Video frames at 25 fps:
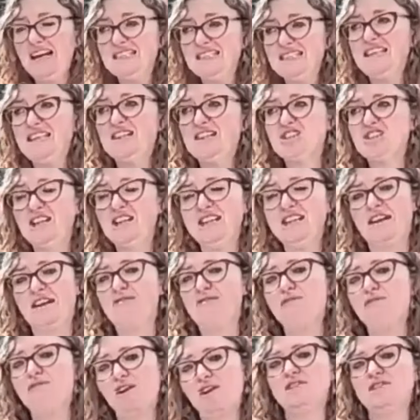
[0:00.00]
Essentially, then
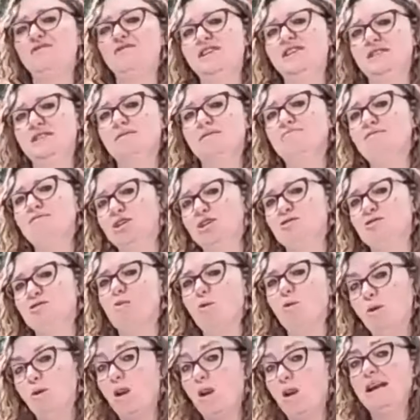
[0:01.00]
flood events are much
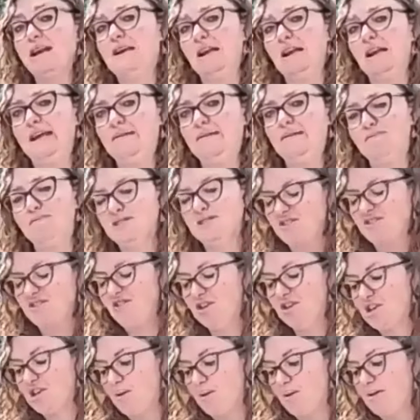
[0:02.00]
more likely, so those
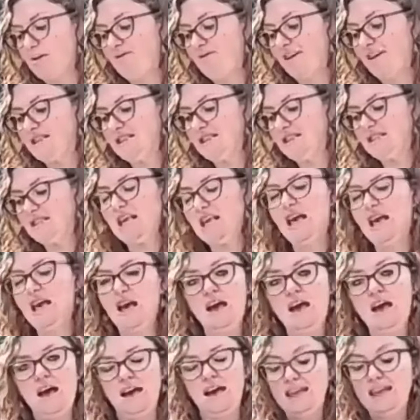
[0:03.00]
couple of factors,
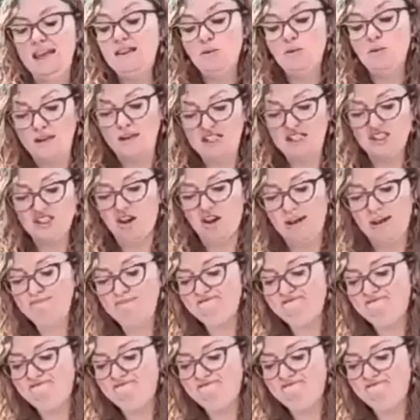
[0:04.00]
in the wintertime.